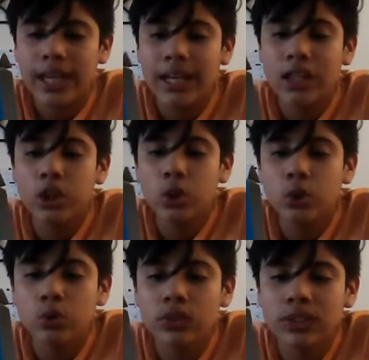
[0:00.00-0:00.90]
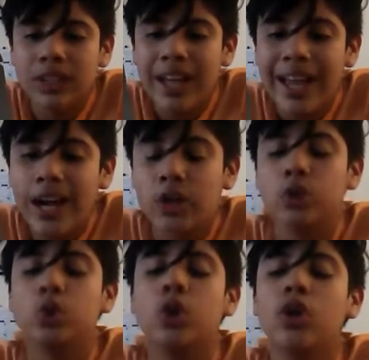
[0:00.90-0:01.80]
It includes
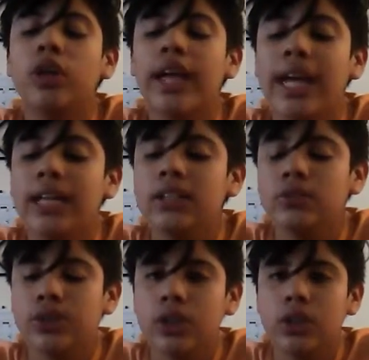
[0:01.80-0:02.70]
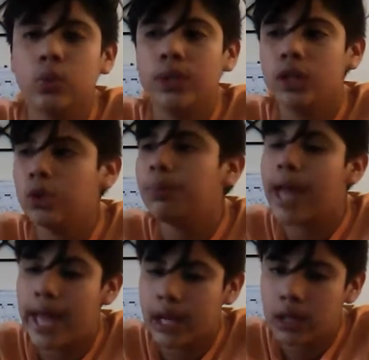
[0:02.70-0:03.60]
a controller case for the Wii
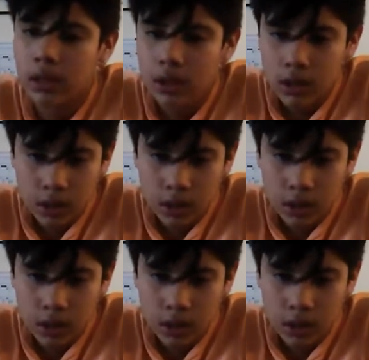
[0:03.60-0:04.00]
U pad,